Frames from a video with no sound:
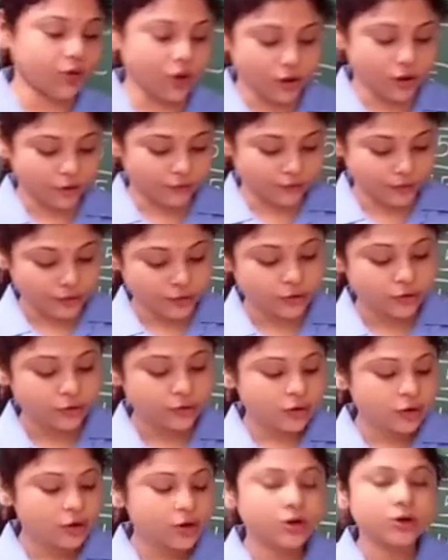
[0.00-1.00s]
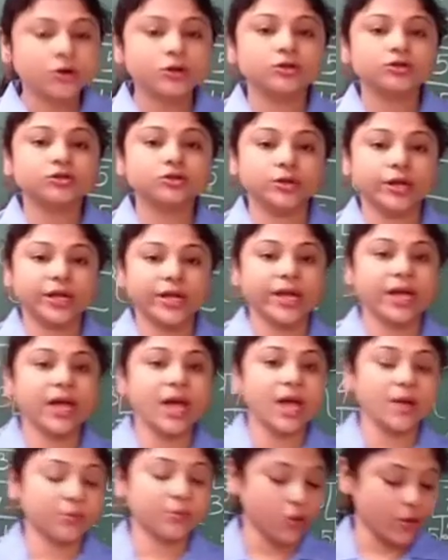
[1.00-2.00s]
to all of you. Today
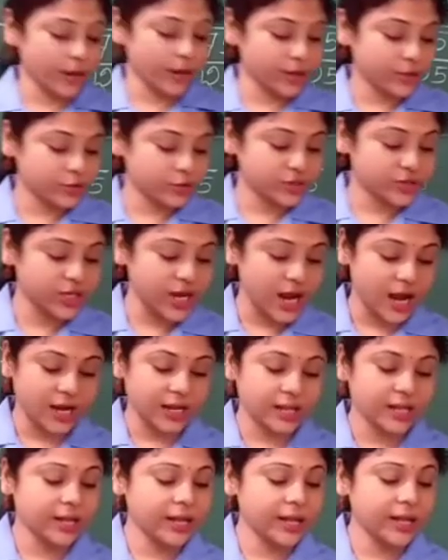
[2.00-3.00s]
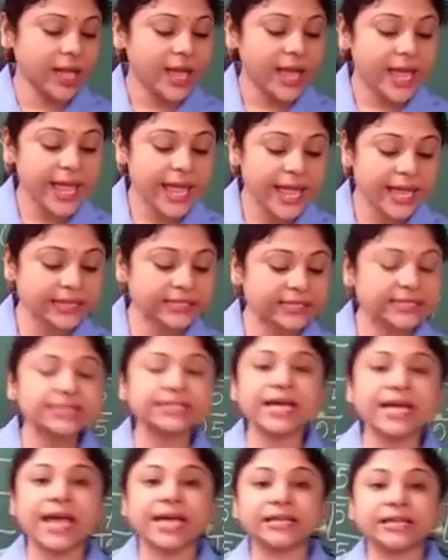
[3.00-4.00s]
I am going to start
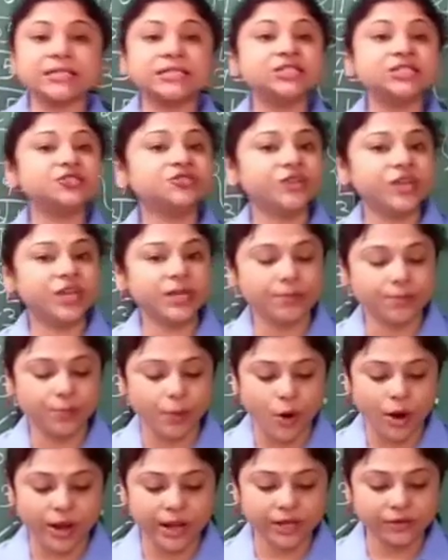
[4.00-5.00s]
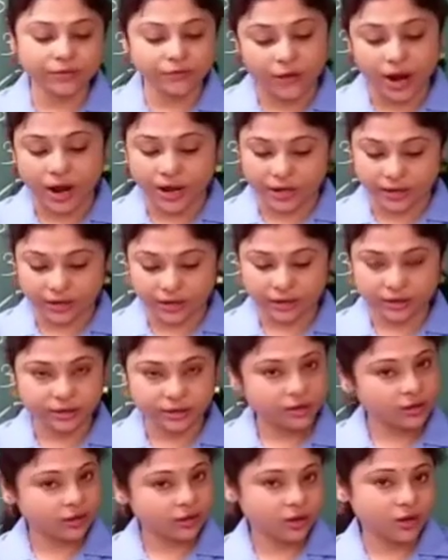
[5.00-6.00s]
exercise 3.1.
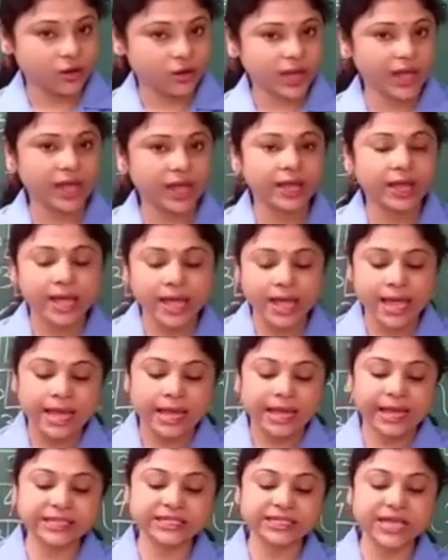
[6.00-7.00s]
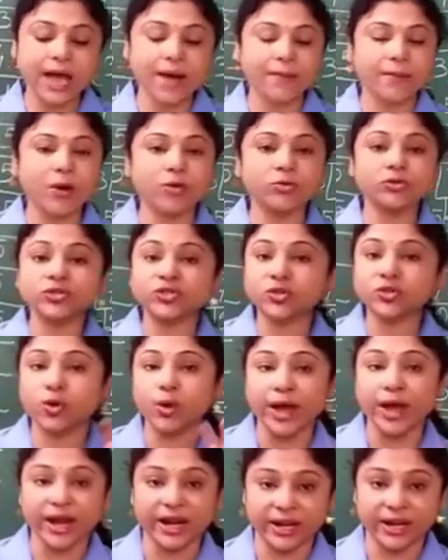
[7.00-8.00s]
Okay, it's about
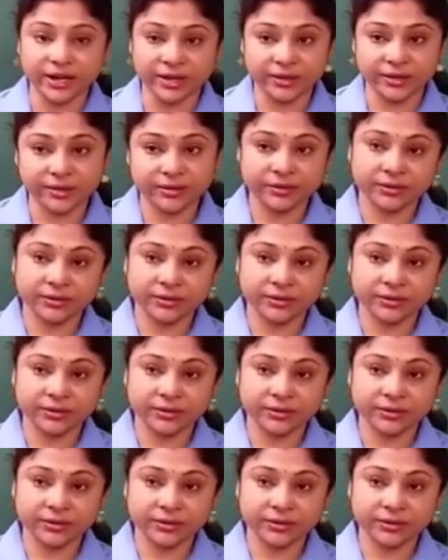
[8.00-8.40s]
square.